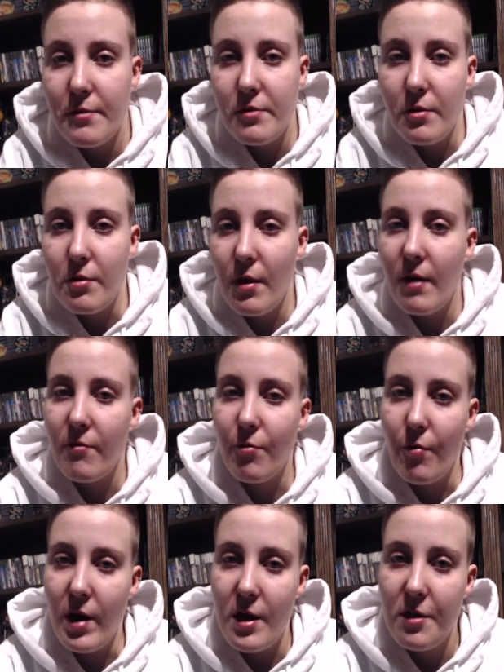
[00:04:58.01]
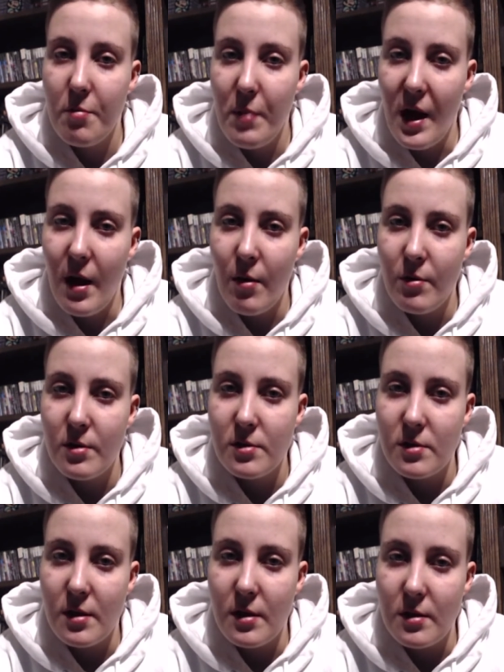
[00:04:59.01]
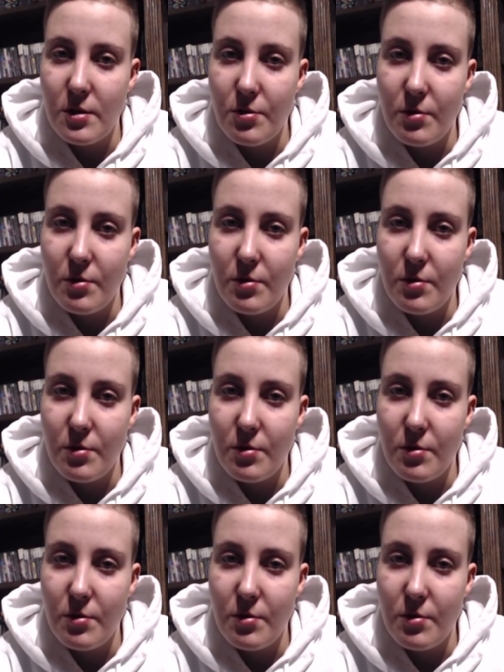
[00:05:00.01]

so you have wraith powers that you